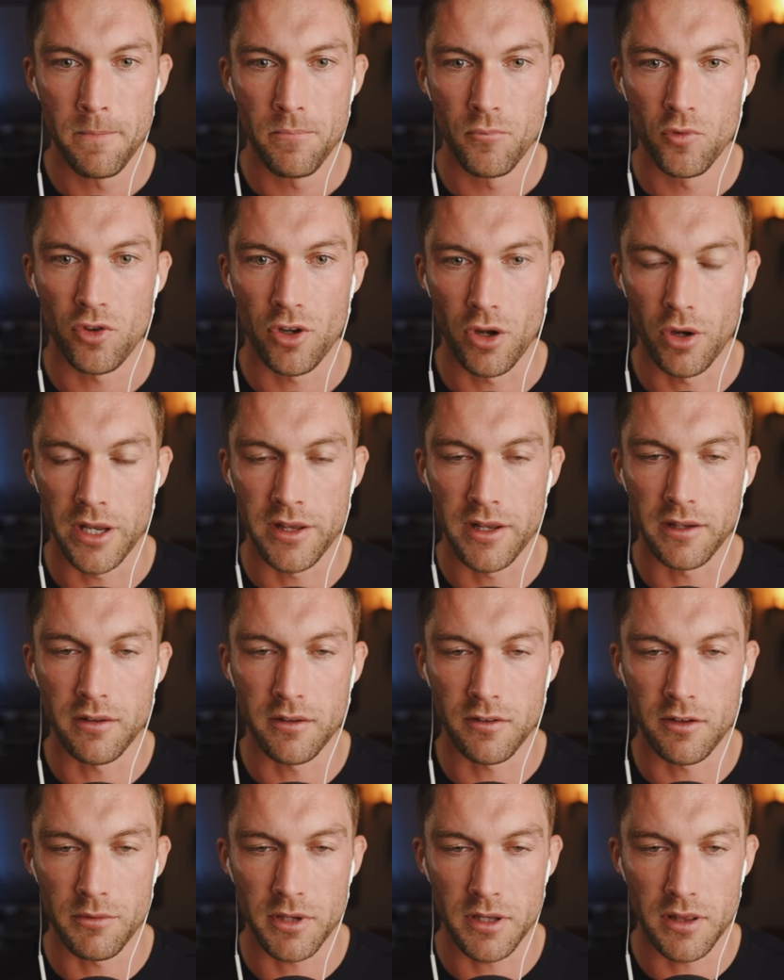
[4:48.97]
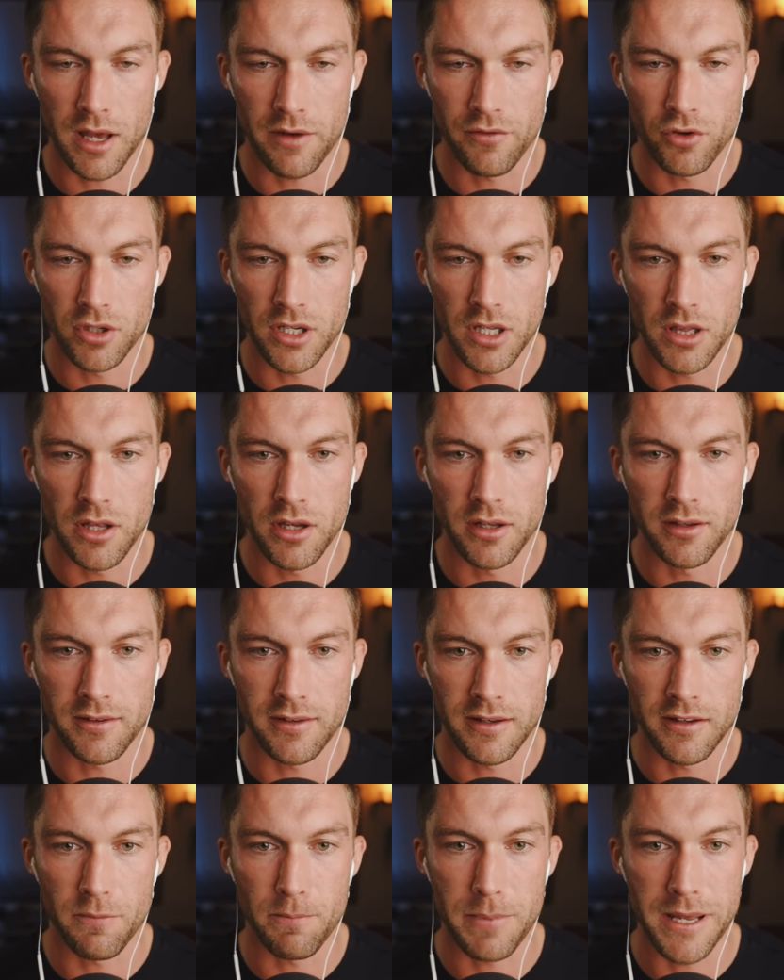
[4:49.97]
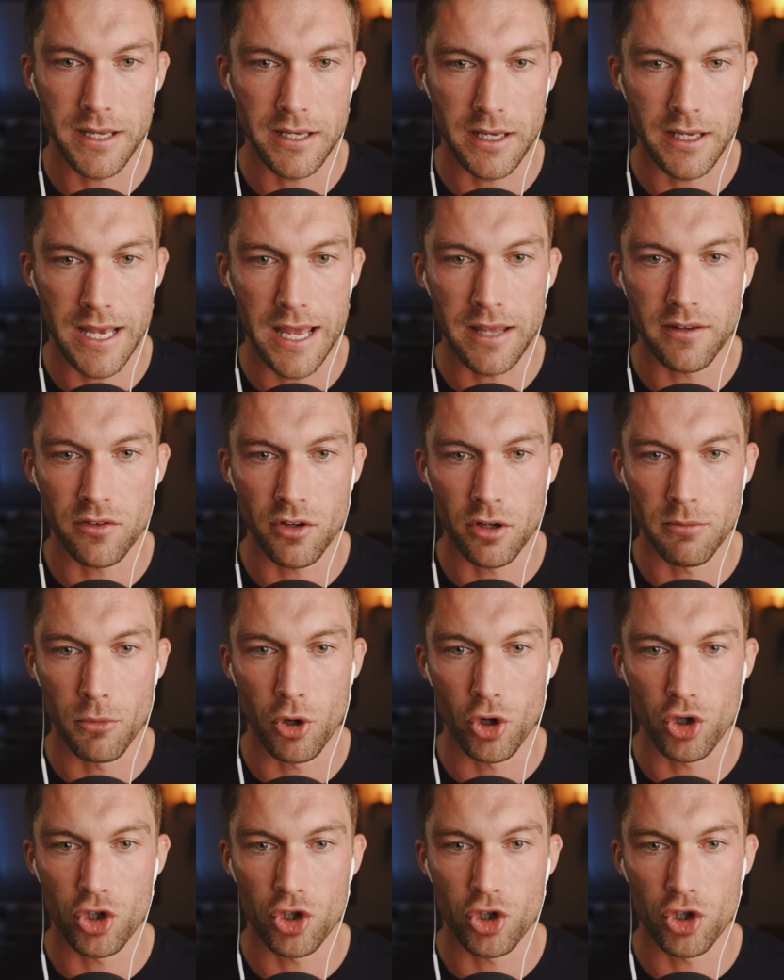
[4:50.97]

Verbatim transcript: So, and this is something that I've only learned since being a guest on more